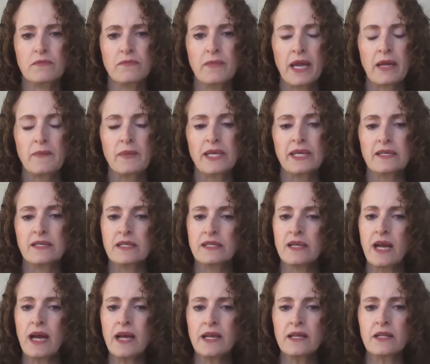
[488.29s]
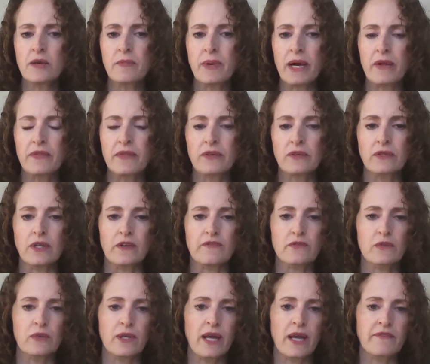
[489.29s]
may be in denial about their
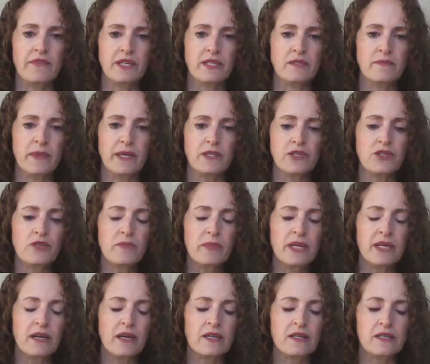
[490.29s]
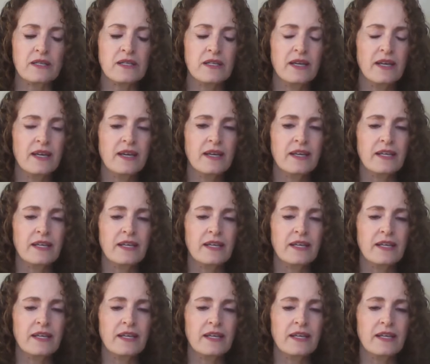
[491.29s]
loved one having dementia, because,